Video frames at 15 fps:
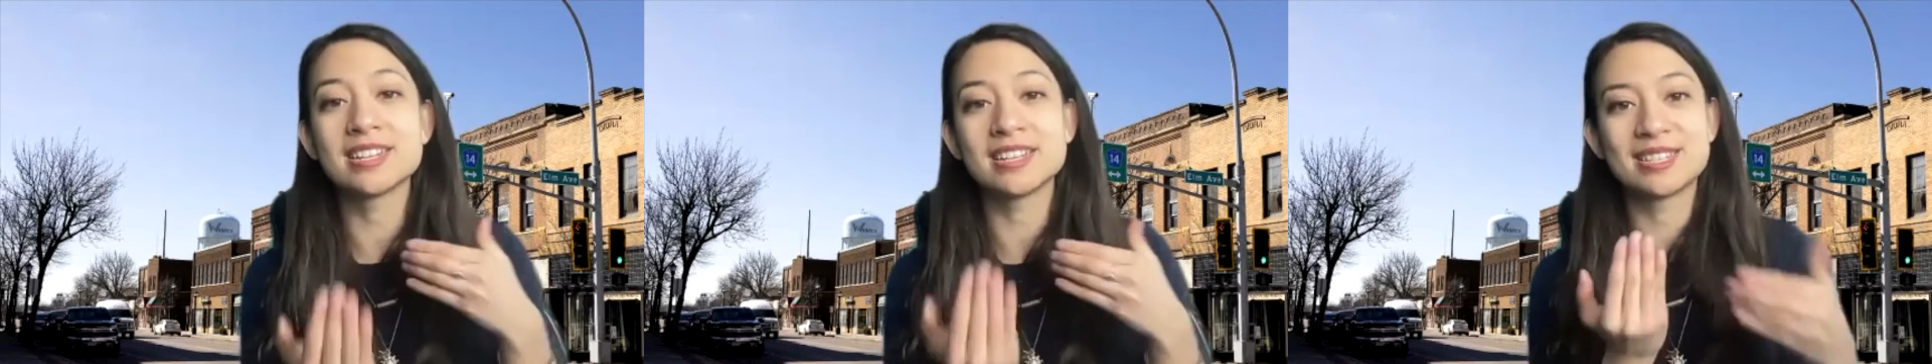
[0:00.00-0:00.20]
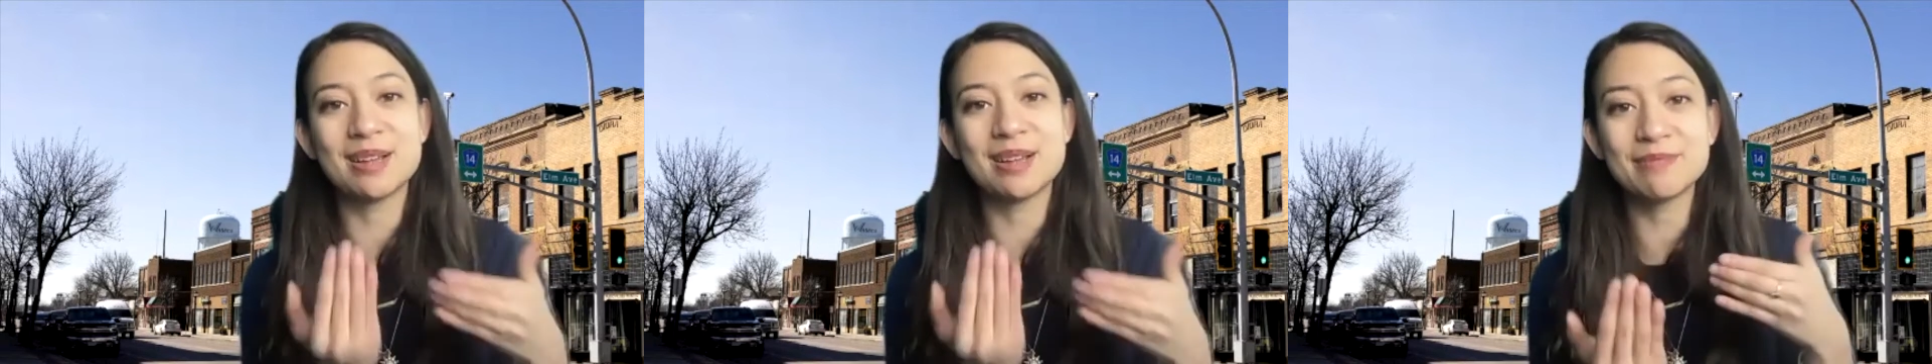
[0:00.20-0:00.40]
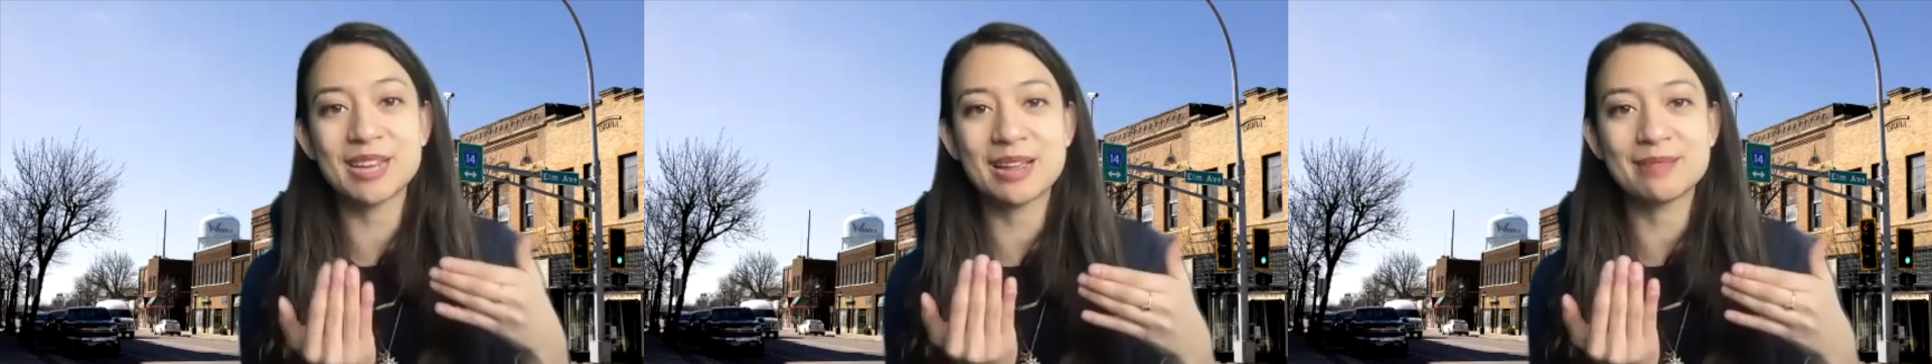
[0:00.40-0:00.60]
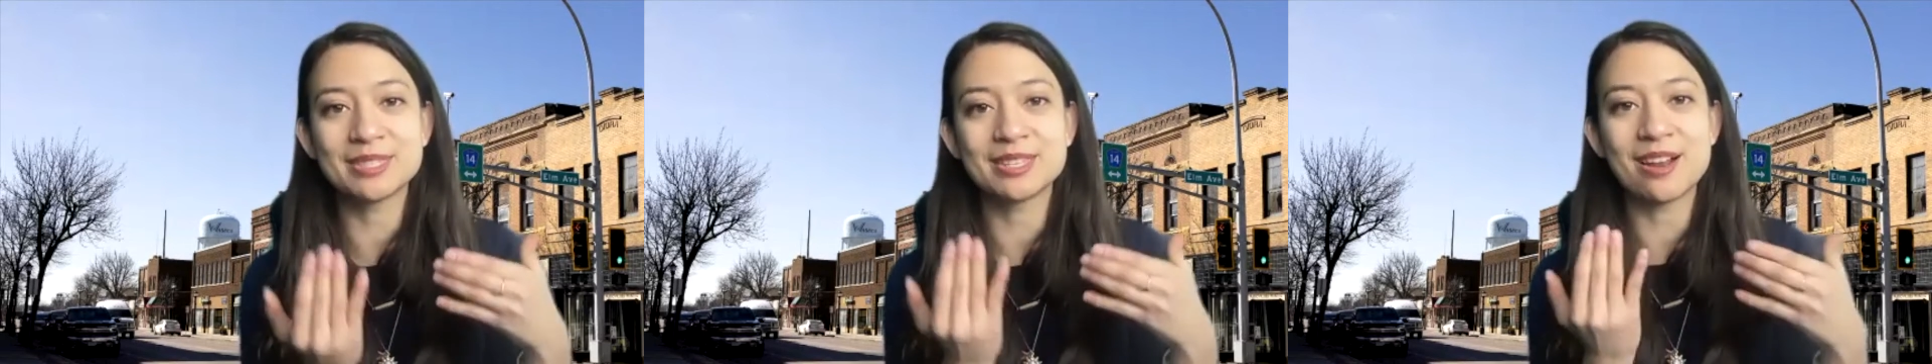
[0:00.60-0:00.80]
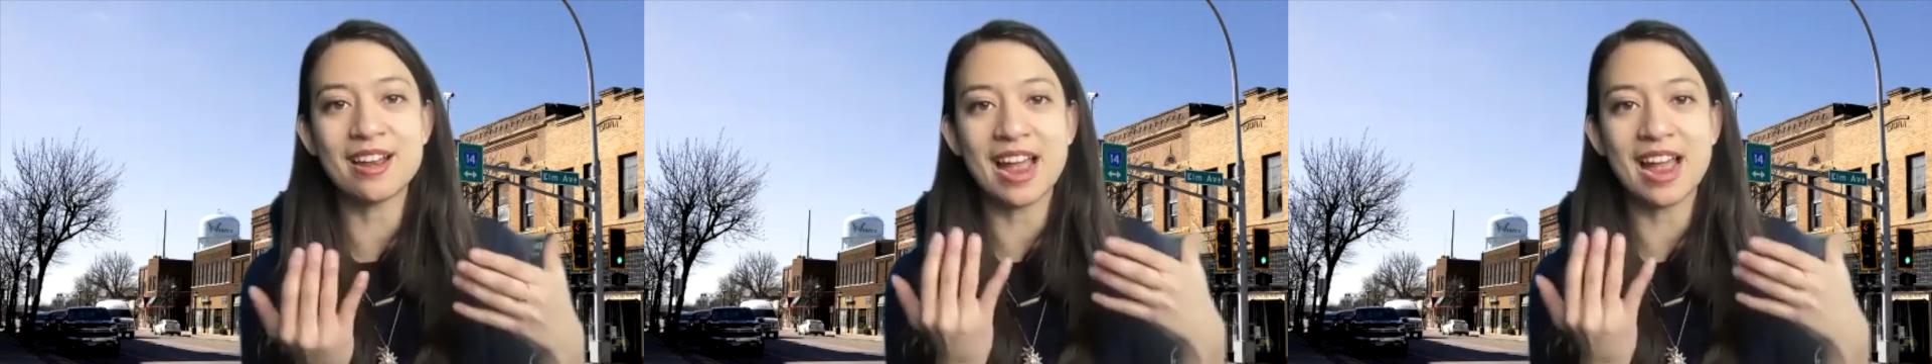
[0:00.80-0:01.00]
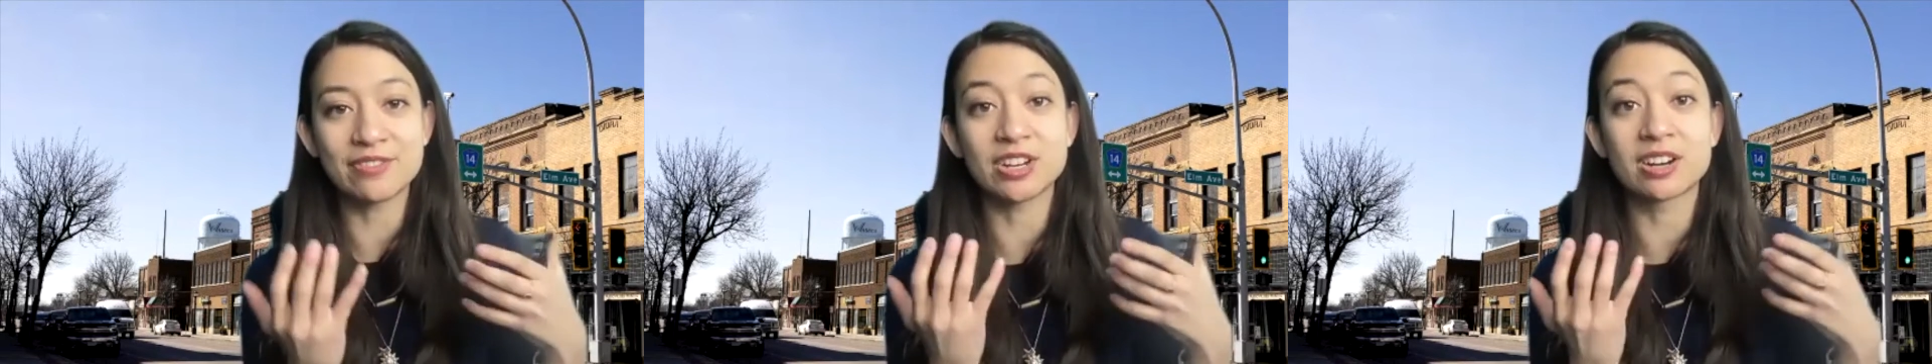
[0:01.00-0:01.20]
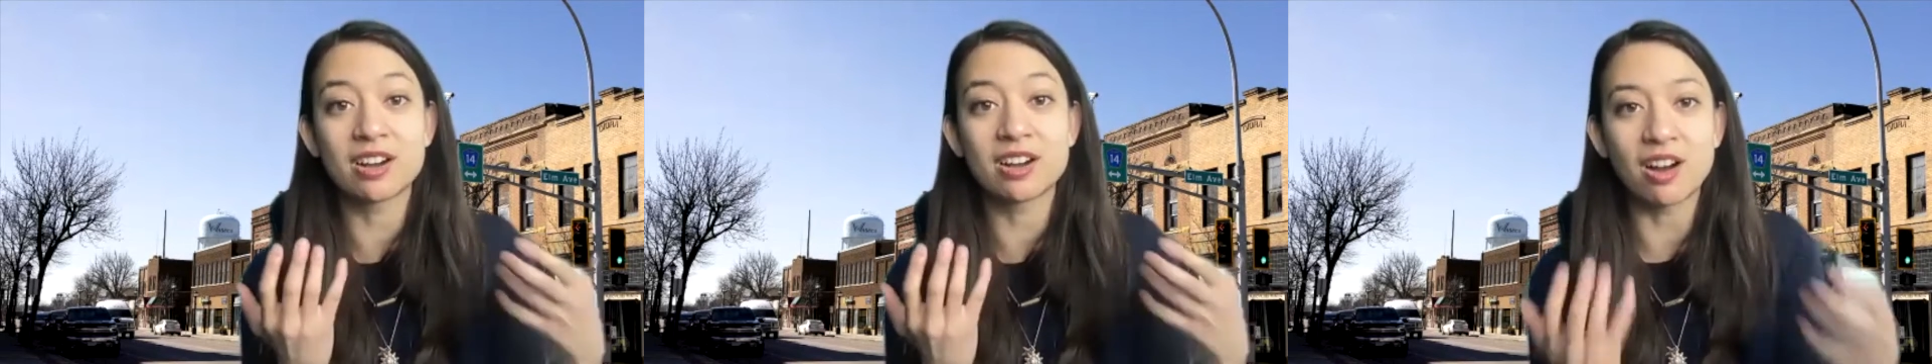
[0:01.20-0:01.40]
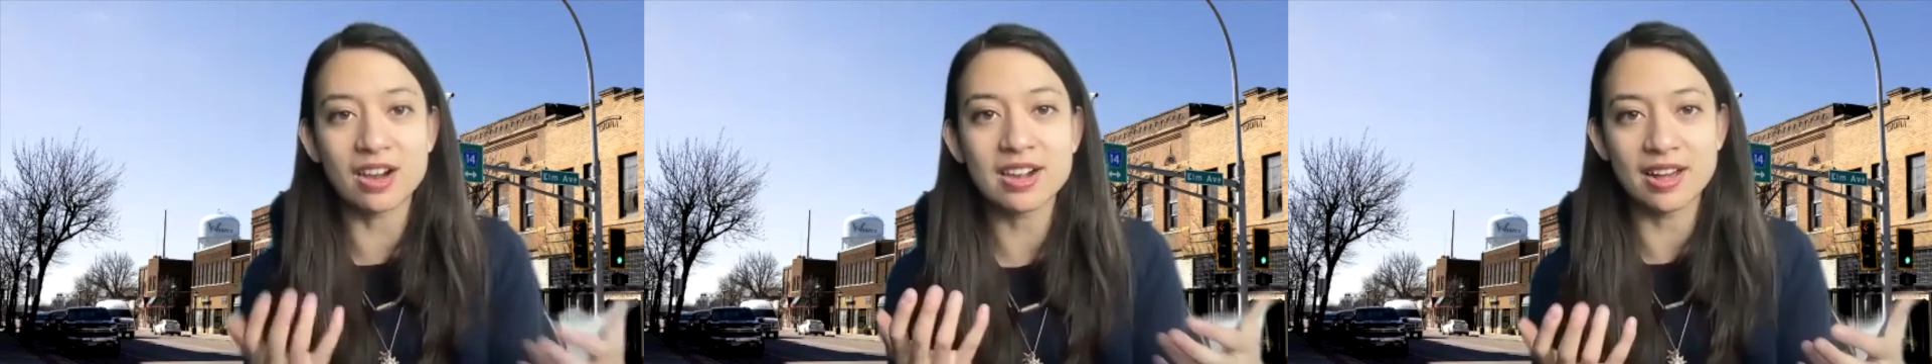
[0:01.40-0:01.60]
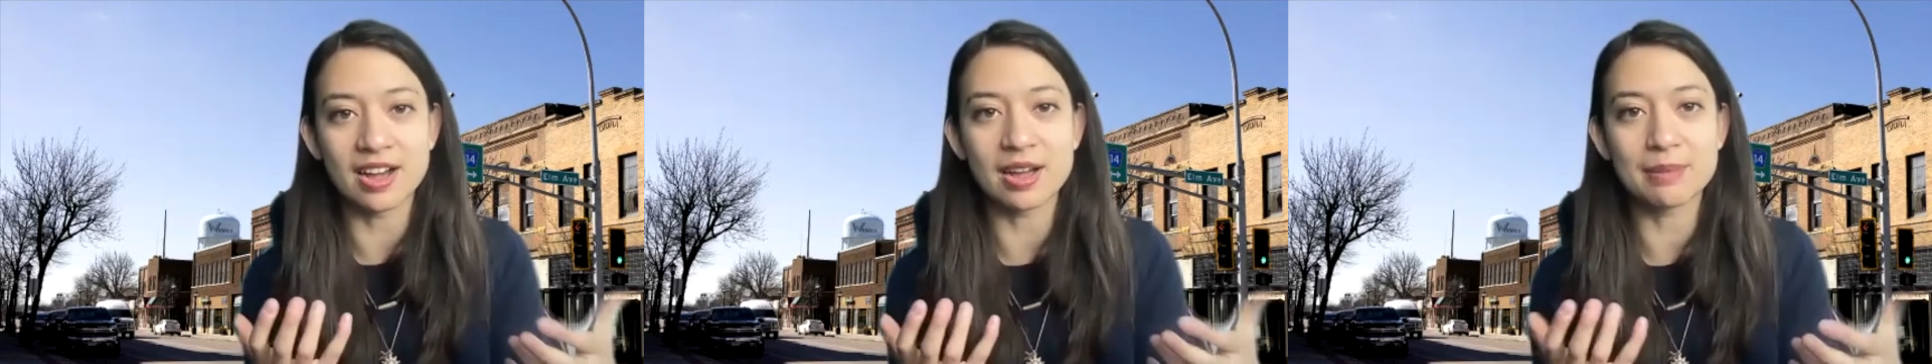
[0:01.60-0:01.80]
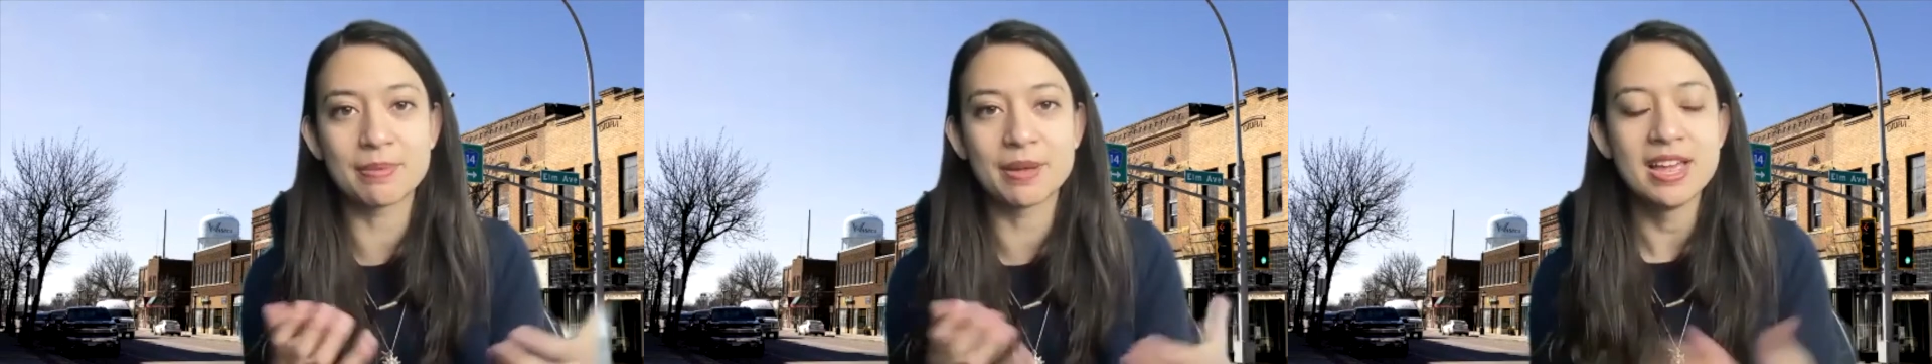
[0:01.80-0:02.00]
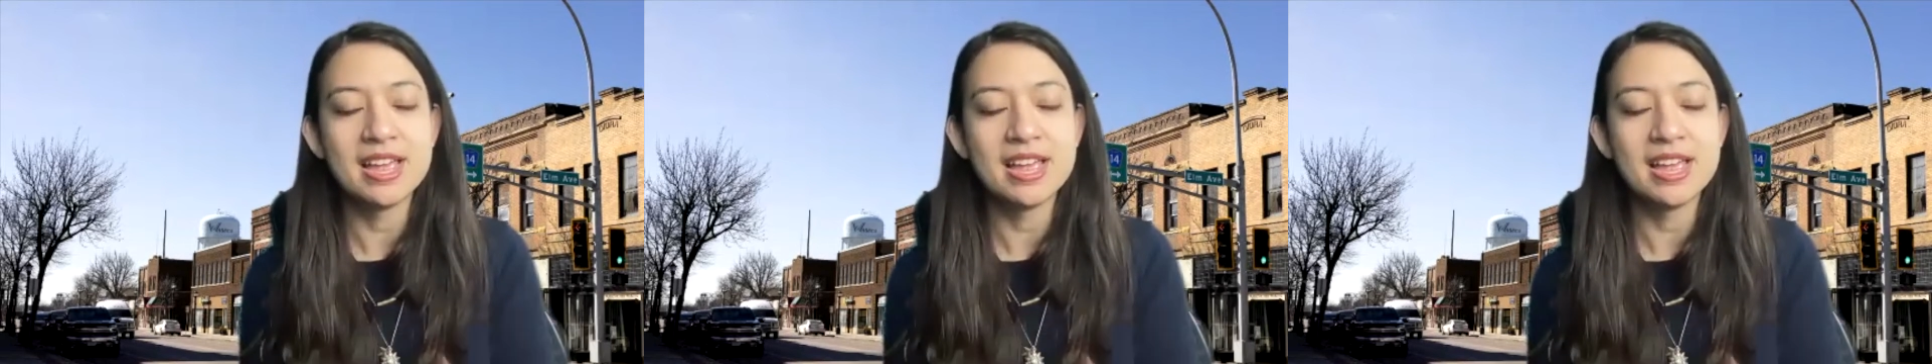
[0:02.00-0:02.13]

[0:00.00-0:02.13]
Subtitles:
to sometimes not have your guard up.